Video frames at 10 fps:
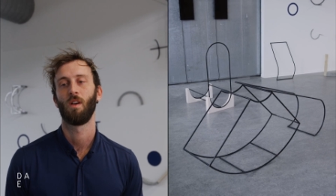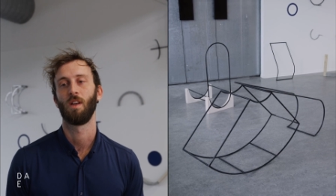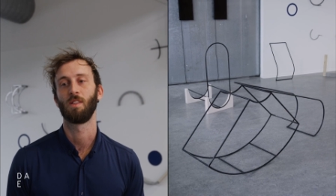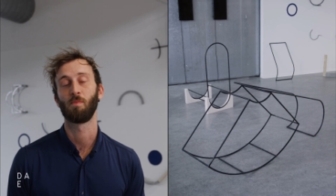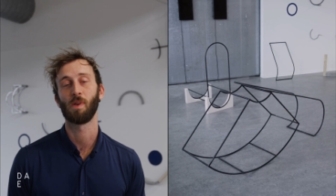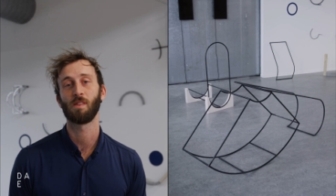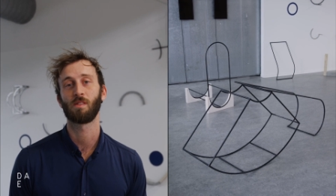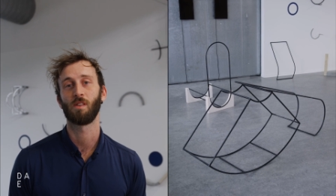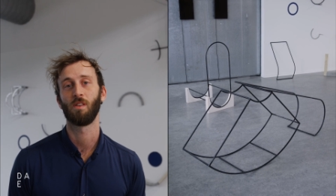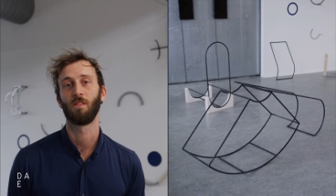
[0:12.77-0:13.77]
It's based
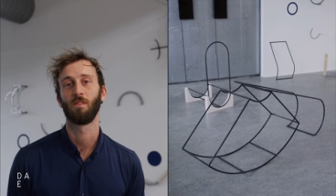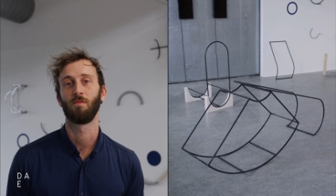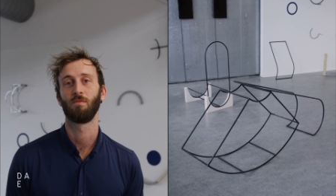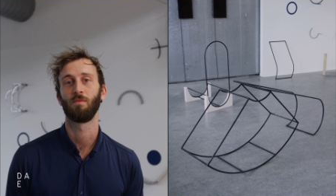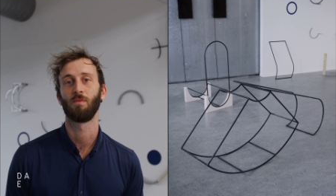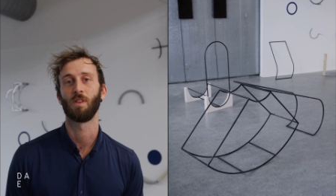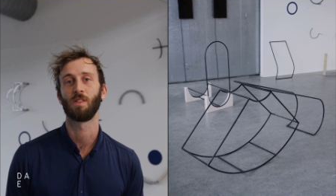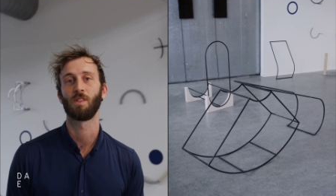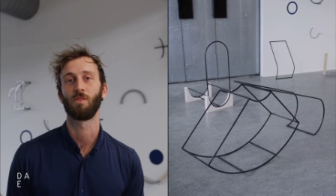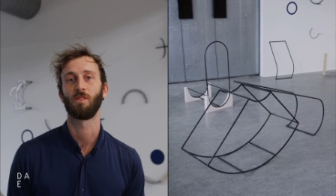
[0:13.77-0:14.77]
on a
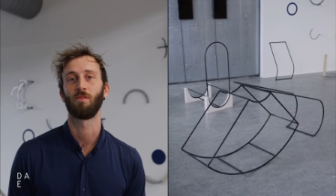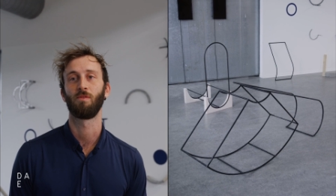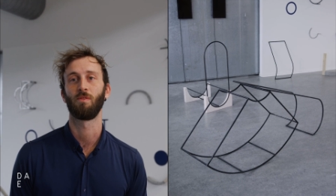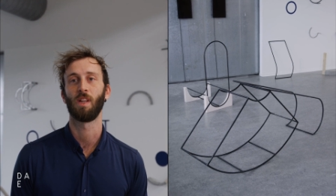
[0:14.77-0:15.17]
series of